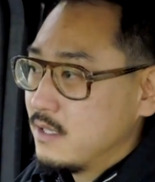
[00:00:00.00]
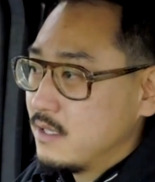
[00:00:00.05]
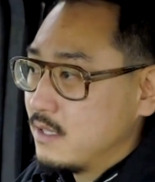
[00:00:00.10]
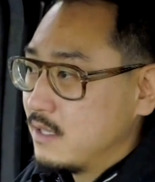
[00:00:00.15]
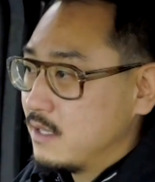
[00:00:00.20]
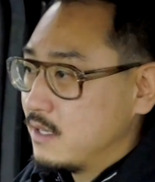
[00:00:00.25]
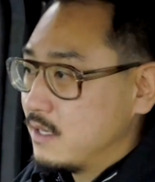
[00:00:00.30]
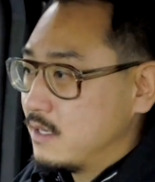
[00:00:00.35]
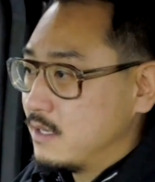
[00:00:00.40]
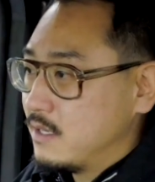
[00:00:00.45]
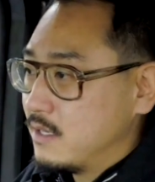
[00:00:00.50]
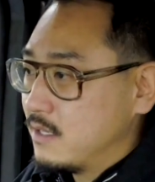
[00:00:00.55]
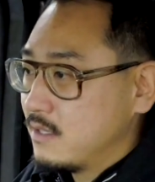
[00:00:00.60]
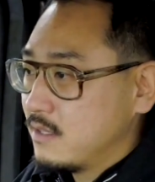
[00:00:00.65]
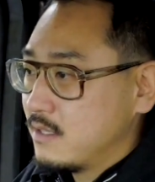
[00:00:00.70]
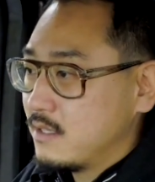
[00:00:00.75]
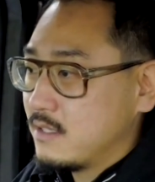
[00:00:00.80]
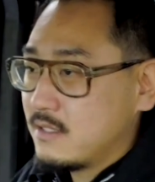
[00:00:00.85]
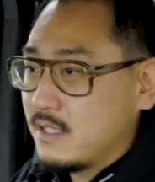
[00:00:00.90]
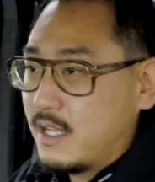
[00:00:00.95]
the
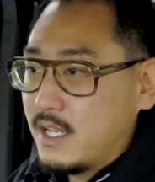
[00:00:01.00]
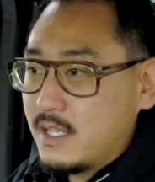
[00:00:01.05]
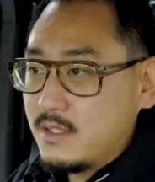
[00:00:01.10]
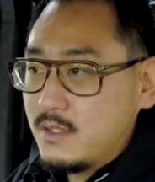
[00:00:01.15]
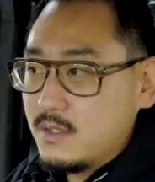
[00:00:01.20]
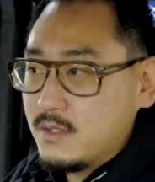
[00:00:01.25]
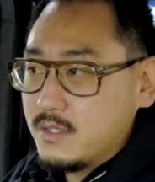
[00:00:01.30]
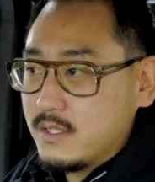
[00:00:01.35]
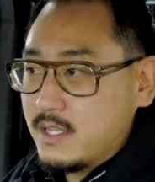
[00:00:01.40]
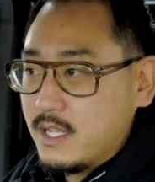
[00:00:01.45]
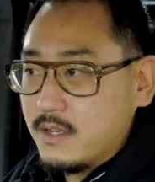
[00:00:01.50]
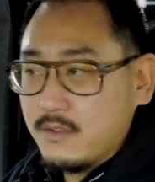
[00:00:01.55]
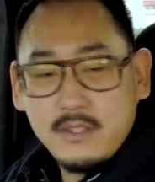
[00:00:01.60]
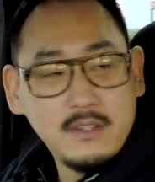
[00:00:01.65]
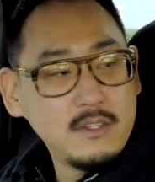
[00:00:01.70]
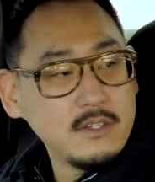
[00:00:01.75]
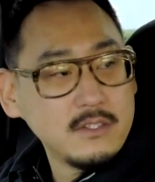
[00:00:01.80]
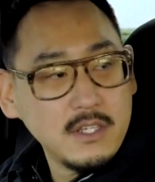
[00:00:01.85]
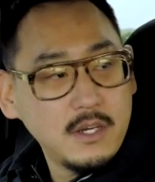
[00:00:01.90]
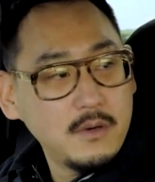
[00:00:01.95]
the cycle, it, it,
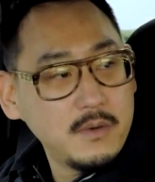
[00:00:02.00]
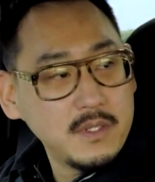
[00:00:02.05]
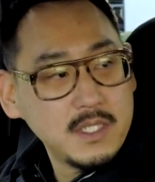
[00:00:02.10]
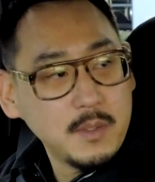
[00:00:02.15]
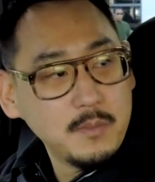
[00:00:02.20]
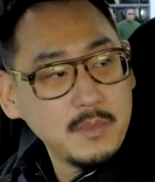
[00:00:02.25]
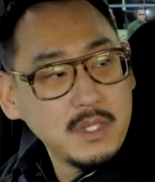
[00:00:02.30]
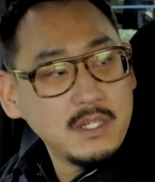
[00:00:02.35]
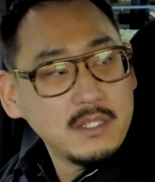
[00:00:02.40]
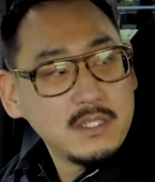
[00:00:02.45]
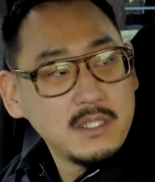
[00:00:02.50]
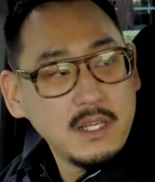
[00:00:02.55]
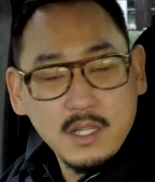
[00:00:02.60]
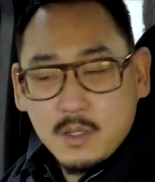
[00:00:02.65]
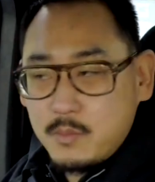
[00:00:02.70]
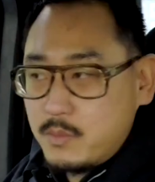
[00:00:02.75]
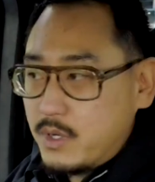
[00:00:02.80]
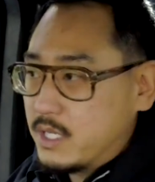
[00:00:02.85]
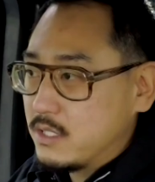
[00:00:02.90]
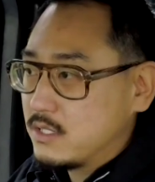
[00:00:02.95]
there's always something to
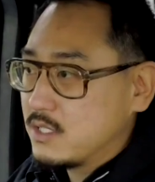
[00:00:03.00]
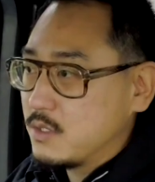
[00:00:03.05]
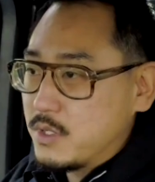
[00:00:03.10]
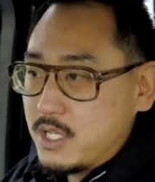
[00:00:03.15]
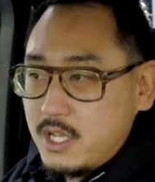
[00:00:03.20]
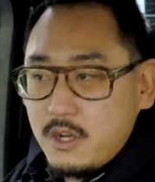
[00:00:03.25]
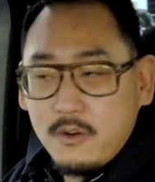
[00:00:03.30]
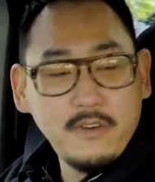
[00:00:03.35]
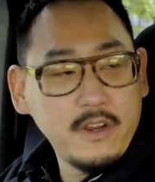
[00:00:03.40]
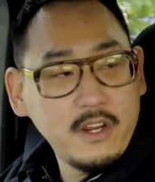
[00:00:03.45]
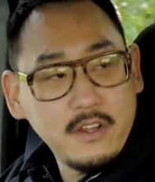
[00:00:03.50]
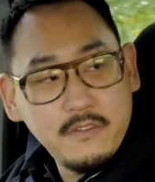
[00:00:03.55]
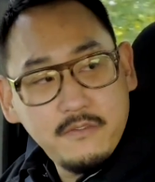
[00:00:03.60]
celebrate. So we go very